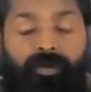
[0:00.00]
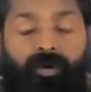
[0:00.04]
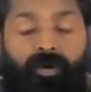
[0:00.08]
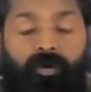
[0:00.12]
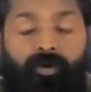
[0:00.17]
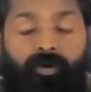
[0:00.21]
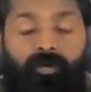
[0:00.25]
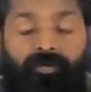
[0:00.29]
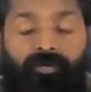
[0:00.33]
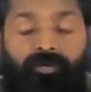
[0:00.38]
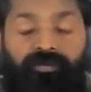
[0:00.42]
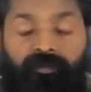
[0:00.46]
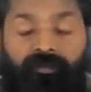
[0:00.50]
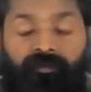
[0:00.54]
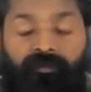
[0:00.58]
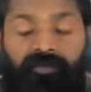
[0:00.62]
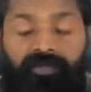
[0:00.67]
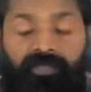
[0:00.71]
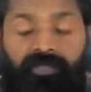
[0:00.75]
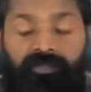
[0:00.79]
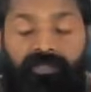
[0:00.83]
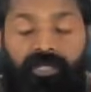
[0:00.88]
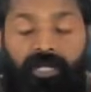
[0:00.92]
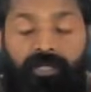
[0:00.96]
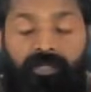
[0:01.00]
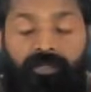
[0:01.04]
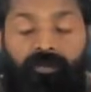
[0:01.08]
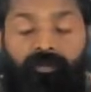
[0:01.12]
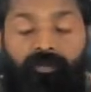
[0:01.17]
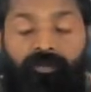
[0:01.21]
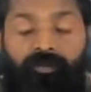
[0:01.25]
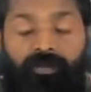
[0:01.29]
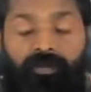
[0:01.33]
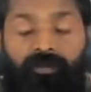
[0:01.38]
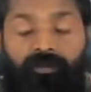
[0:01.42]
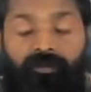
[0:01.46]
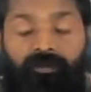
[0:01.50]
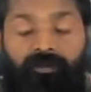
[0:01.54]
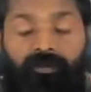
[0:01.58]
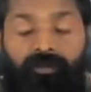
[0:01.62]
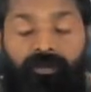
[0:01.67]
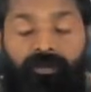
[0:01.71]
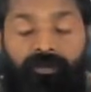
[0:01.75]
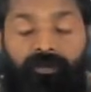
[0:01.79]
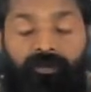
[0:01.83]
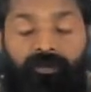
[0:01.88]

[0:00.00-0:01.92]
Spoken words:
or something that you can